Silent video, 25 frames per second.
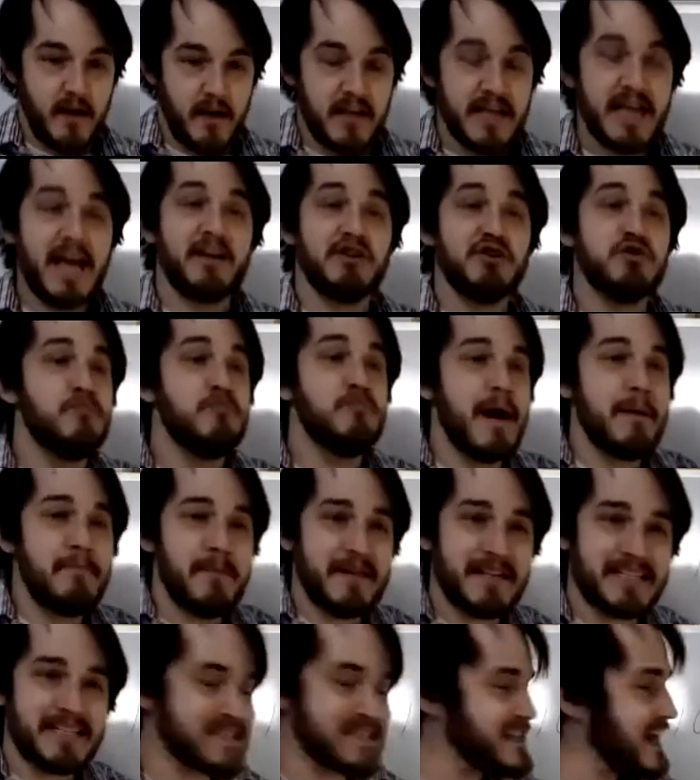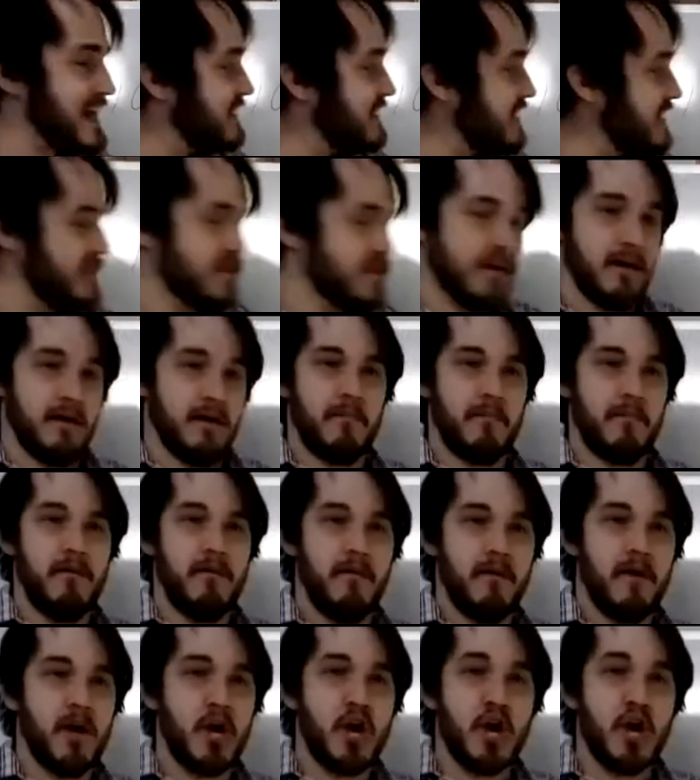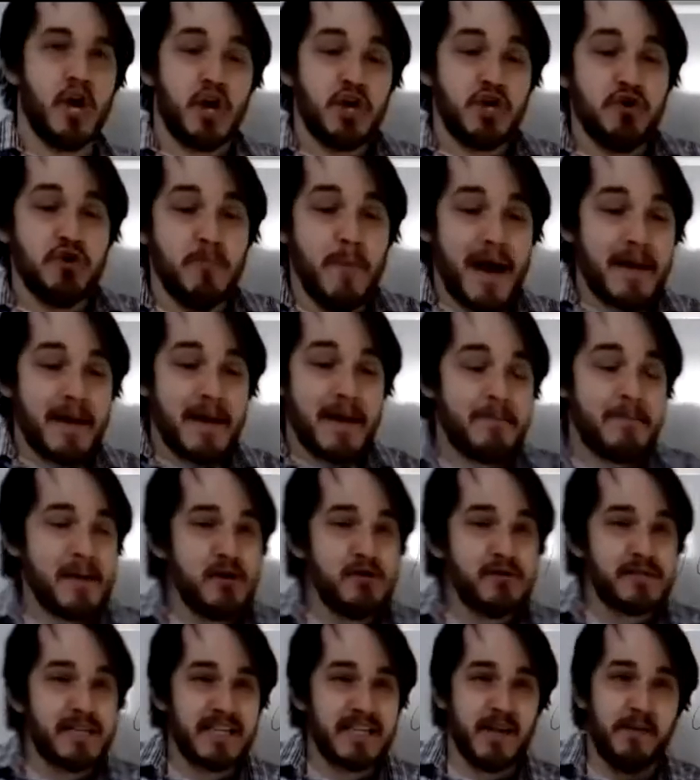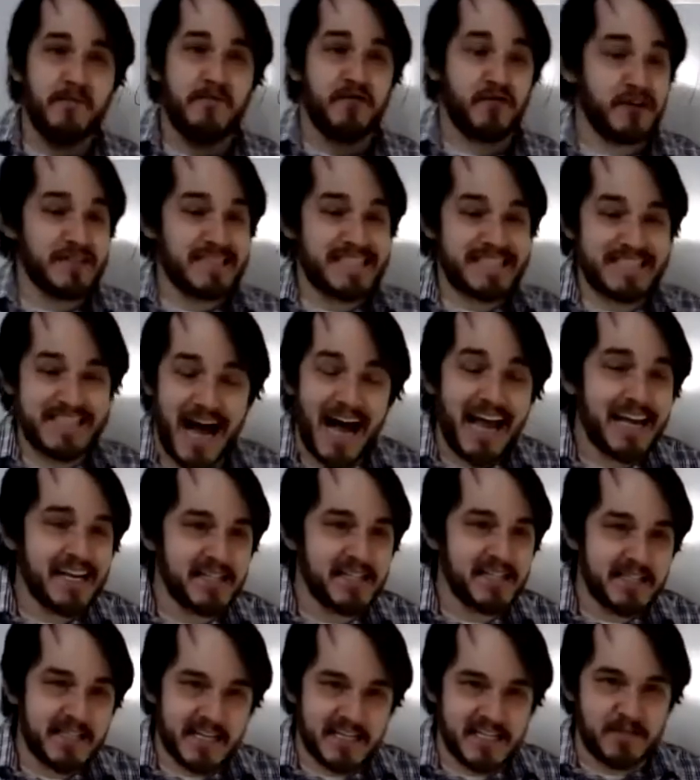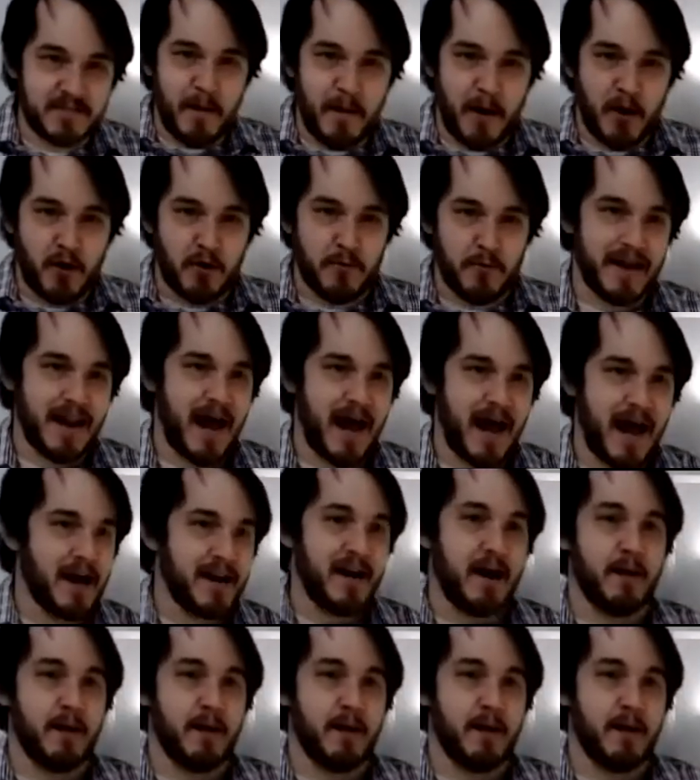Yeah, you might be selling them. You might be using them for a science experiment on